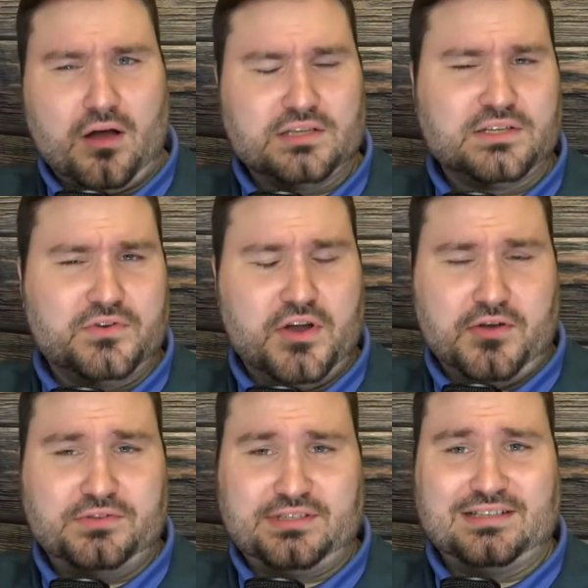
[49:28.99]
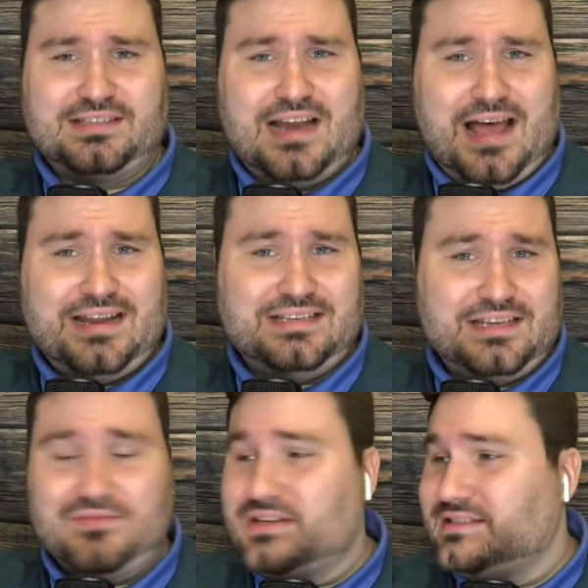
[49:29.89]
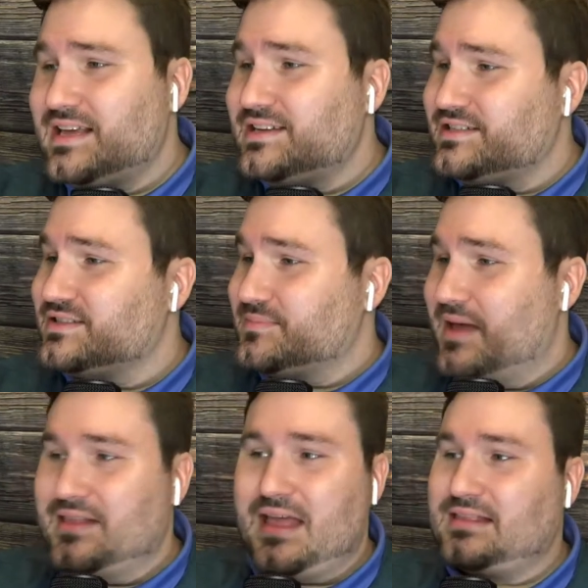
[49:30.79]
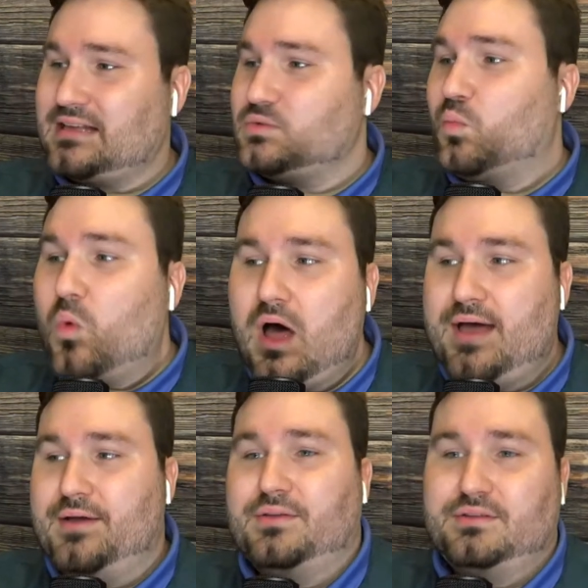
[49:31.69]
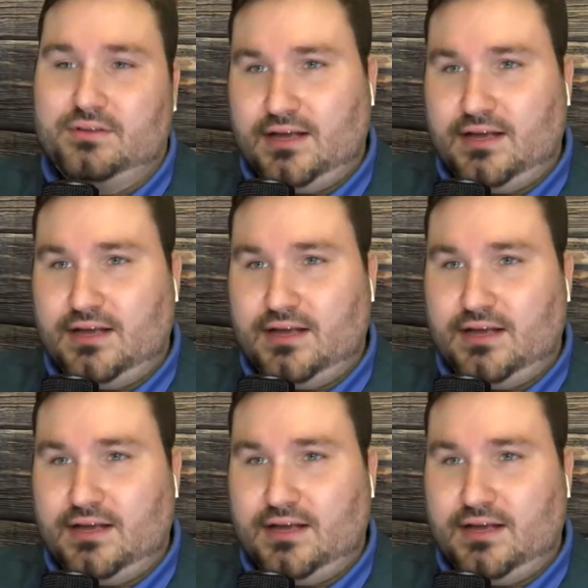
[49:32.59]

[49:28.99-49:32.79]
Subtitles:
also know Cincinnati TV stations, man? That's wild.